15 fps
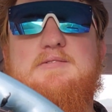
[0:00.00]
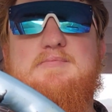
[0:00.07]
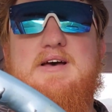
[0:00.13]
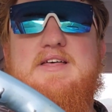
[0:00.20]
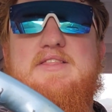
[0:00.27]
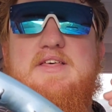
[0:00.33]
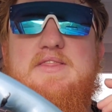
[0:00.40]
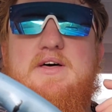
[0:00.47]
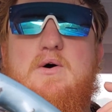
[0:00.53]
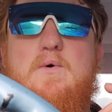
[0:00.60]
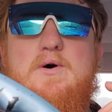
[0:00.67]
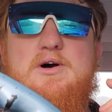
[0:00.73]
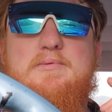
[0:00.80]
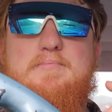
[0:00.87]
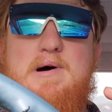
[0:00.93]
And then the
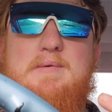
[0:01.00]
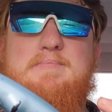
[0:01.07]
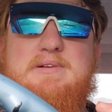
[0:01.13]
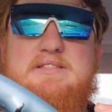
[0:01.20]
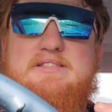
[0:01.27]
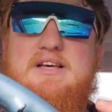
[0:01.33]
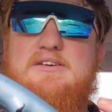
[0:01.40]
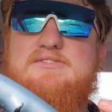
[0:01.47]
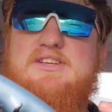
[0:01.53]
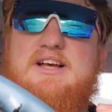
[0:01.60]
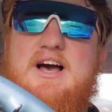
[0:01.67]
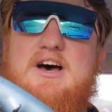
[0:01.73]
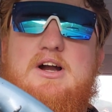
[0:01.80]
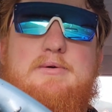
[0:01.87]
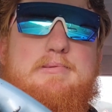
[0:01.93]
oil pump itself is like
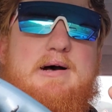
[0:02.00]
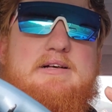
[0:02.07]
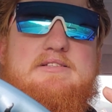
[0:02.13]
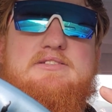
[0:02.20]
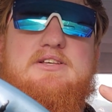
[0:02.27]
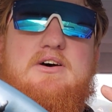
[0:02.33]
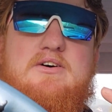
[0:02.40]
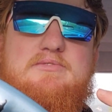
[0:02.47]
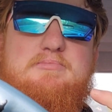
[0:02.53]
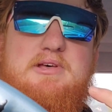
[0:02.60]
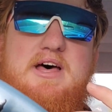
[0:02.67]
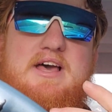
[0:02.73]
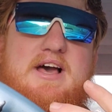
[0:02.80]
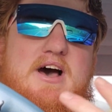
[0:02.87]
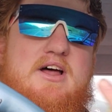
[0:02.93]
$100, so it'd be
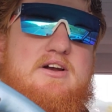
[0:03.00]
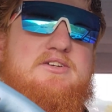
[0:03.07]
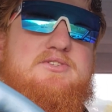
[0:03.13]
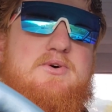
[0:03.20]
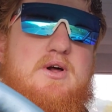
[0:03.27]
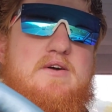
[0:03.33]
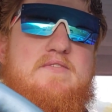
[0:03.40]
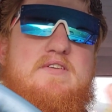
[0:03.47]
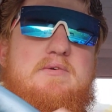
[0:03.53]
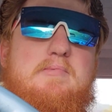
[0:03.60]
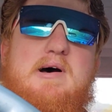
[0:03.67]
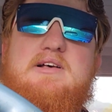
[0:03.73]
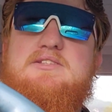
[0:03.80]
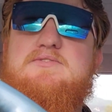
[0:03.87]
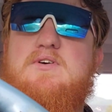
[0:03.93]
like
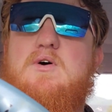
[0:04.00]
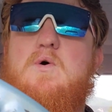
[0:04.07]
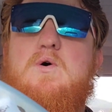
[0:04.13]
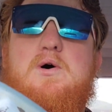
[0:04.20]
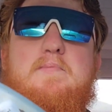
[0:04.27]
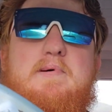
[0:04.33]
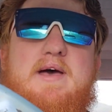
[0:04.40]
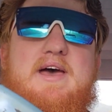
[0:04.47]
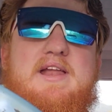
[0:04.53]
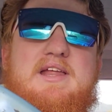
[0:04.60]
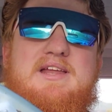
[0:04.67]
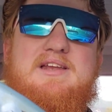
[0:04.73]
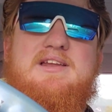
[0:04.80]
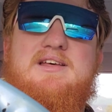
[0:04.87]
$250 for an oil pan and